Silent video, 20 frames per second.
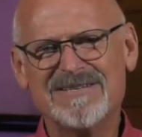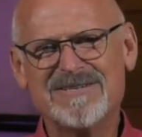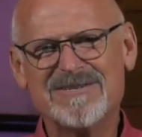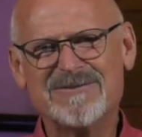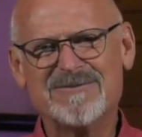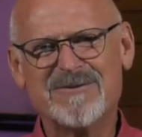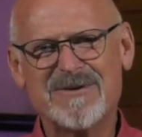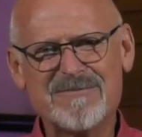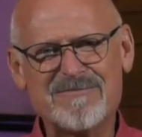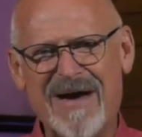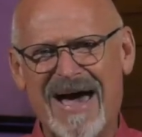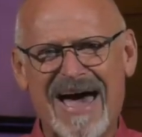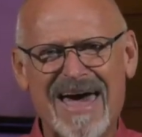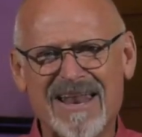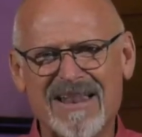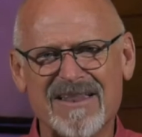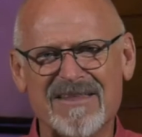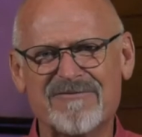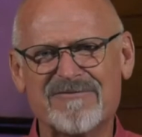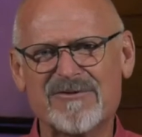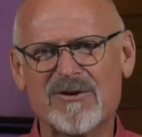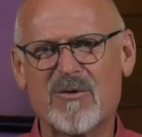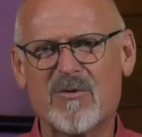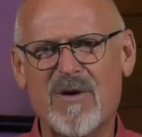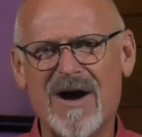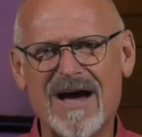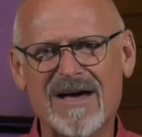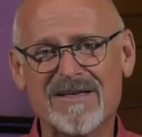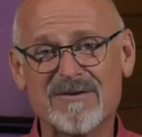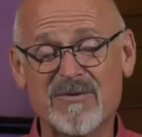we battle them for a
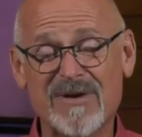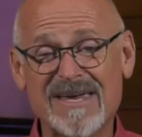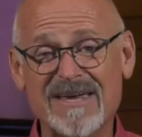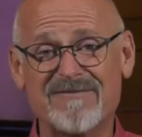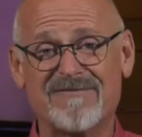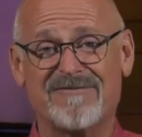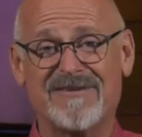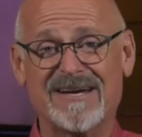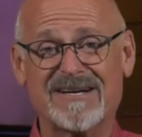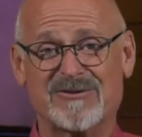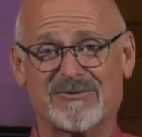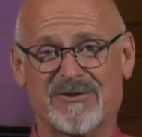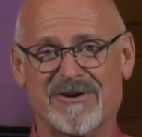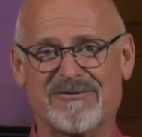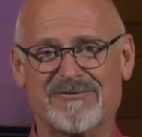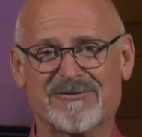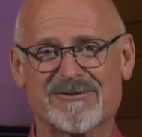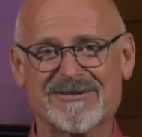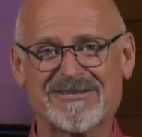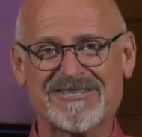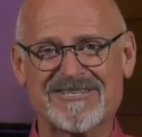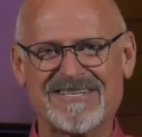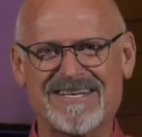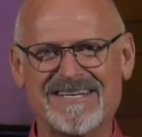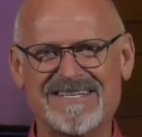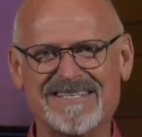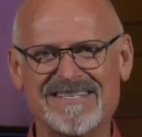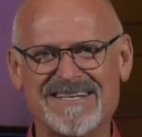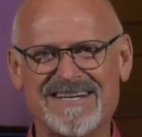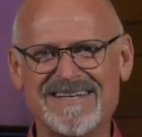while, and we get victory for a
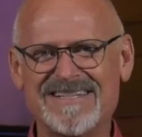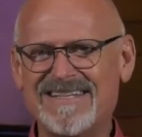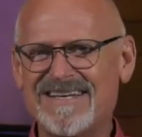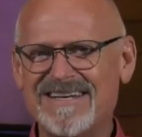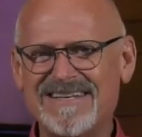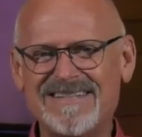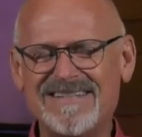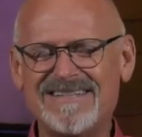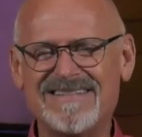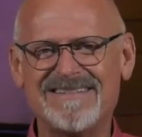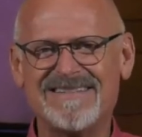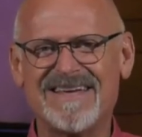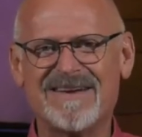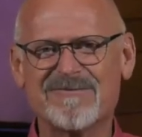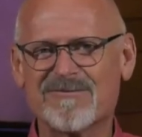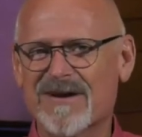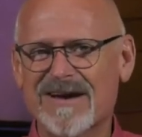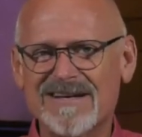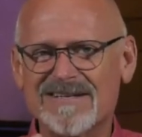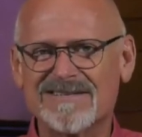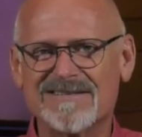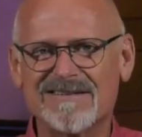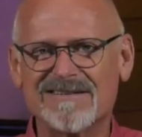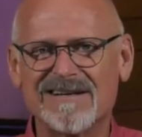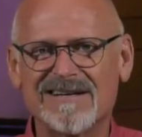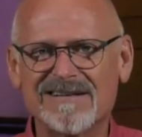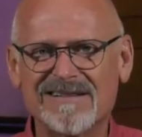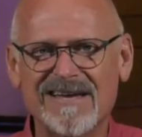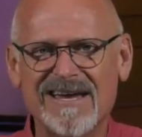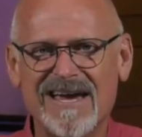season, and then they raise
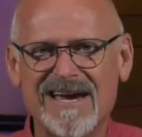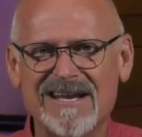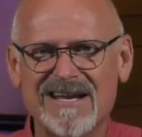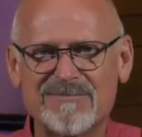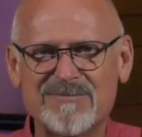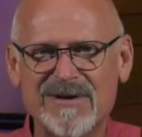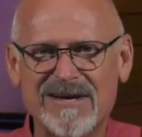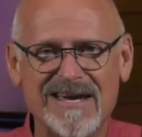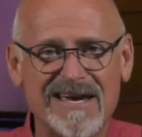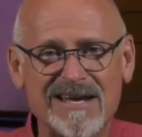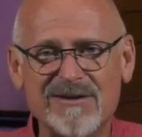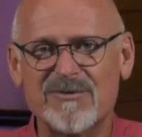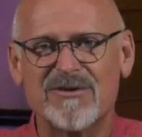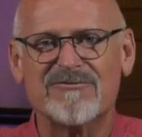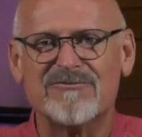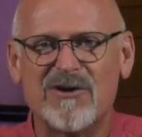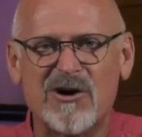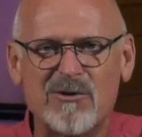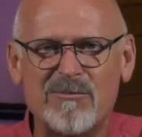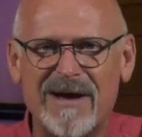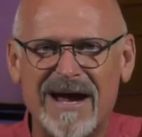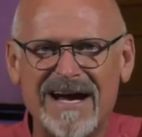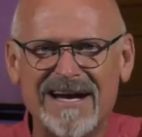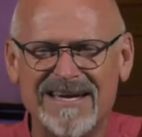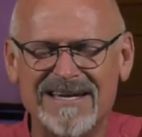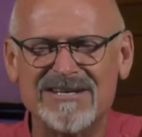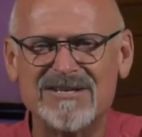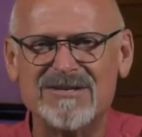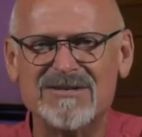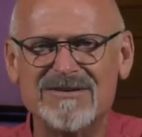their ugly head up again, and we fall
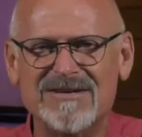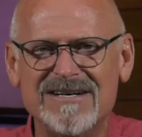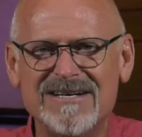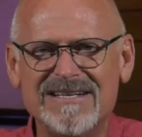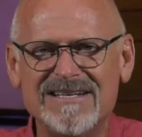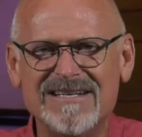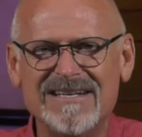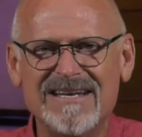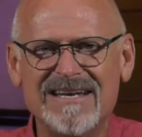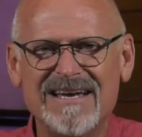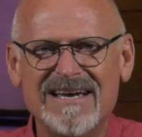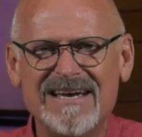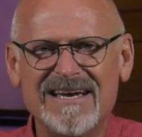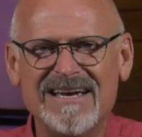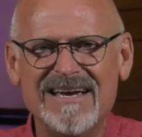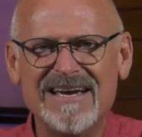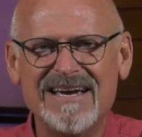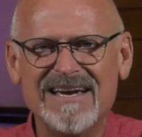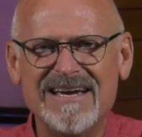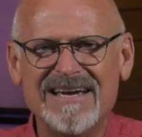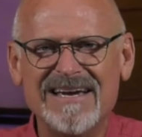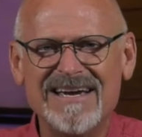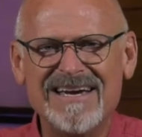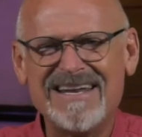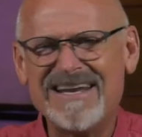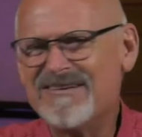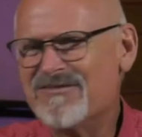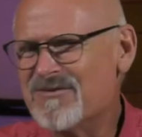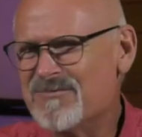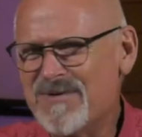back into it,
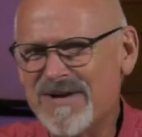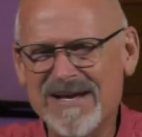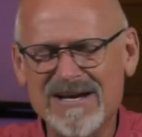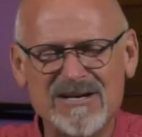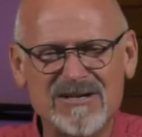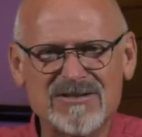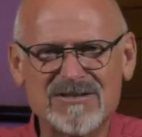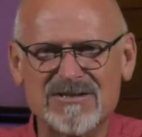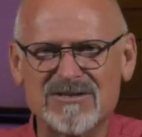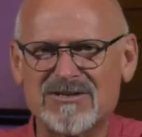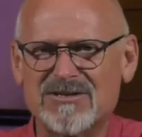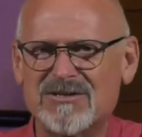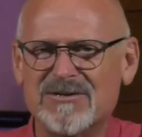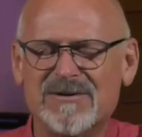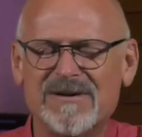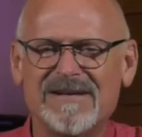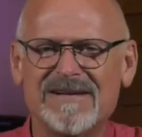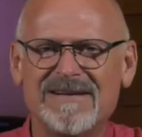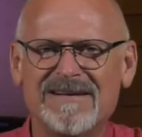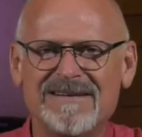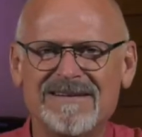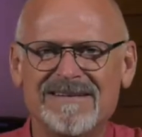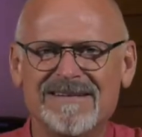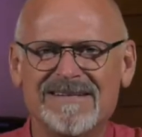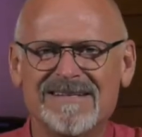and everybody else is doing it,